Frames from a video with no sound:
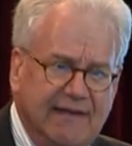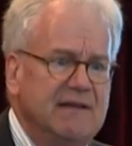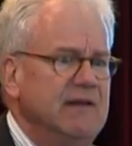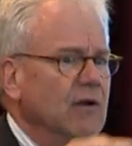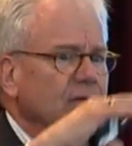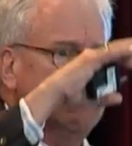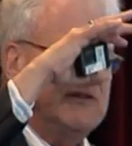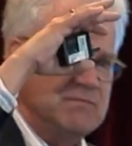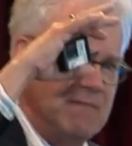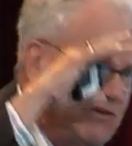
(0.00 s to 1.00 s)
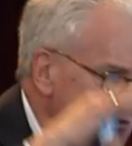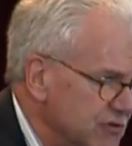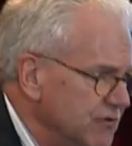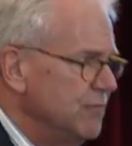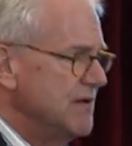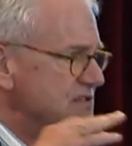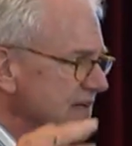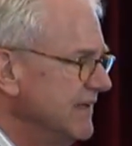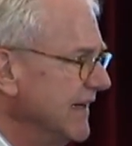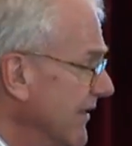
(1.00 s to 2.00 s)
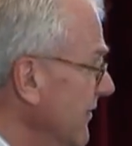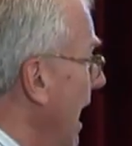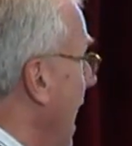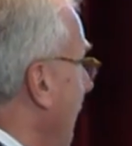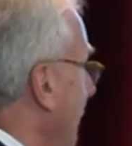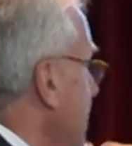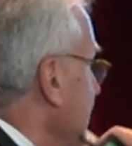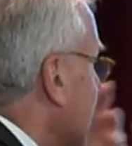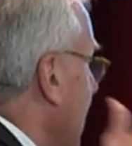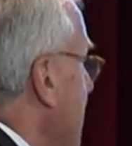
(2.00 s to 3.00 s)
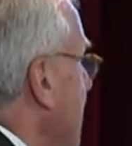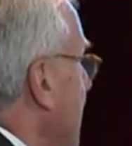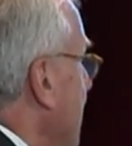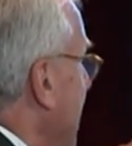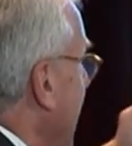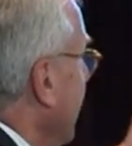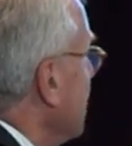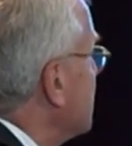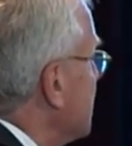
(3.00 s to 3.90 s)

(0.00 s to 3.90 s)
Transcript: let, you know, let's make sure that we stick together. I'm, you know, I'm paying you